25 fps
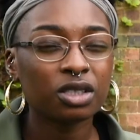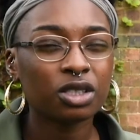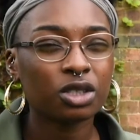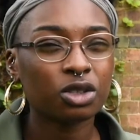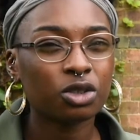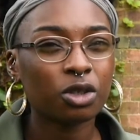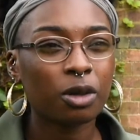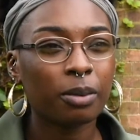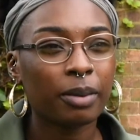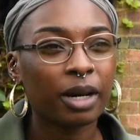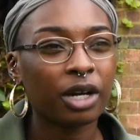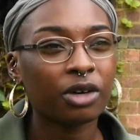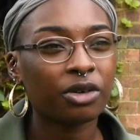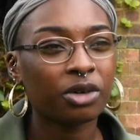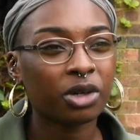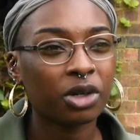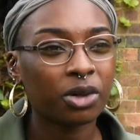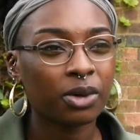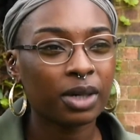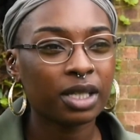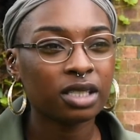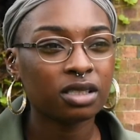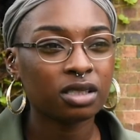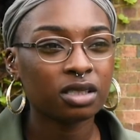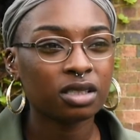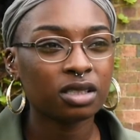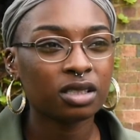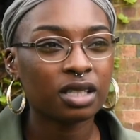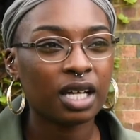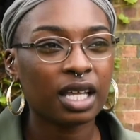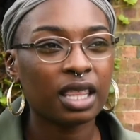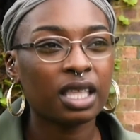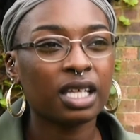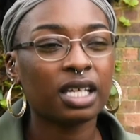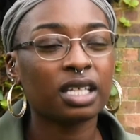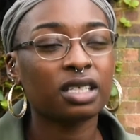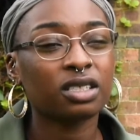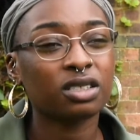to stop microaggression. I
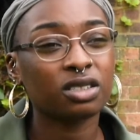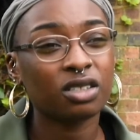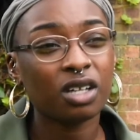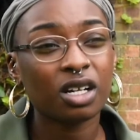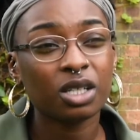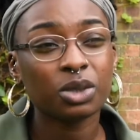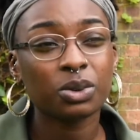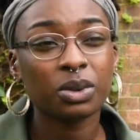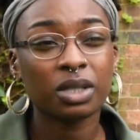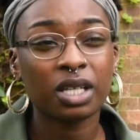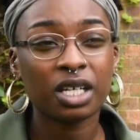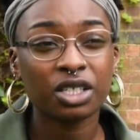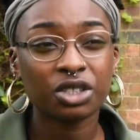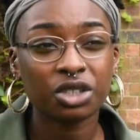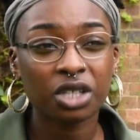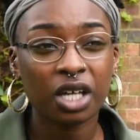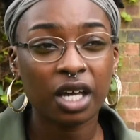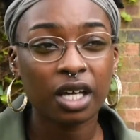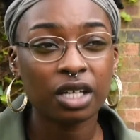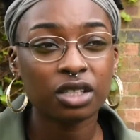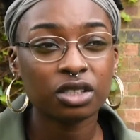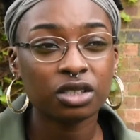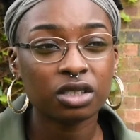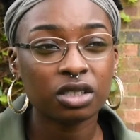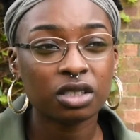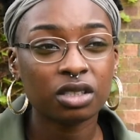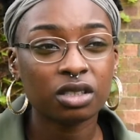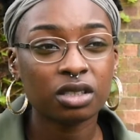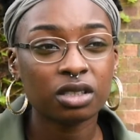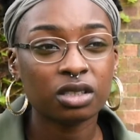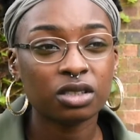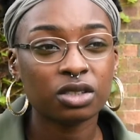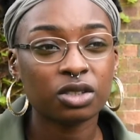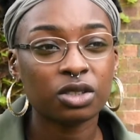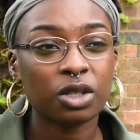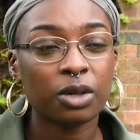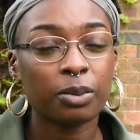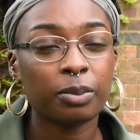think it starts with education,
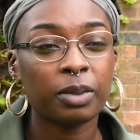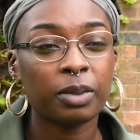so